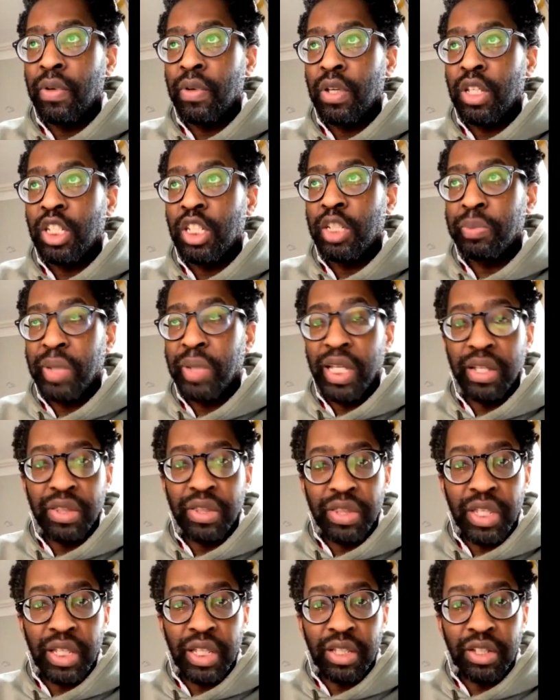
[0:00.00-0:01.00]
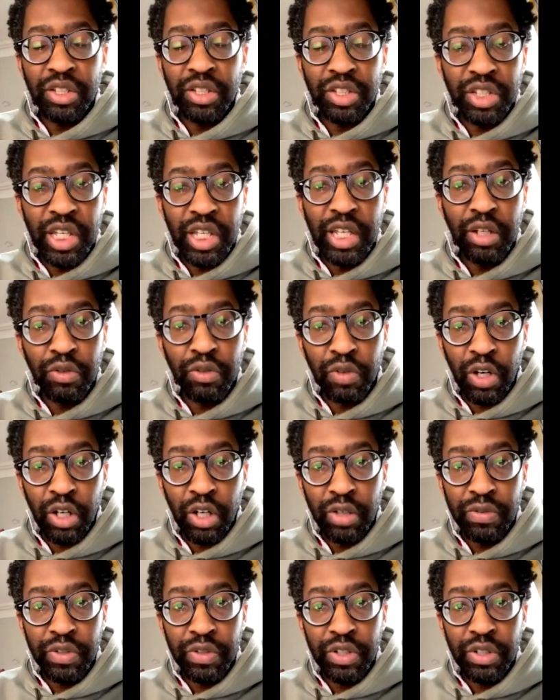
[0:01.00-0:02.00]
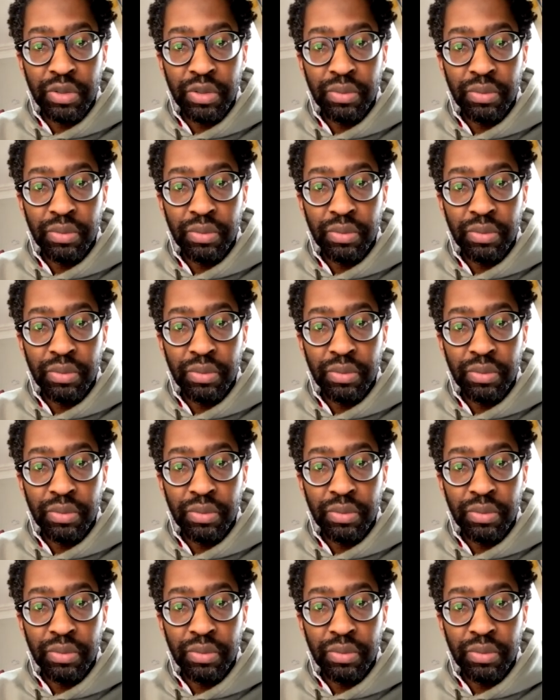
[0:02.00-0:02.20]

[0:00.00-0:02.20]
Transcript: split thickness skin grafts,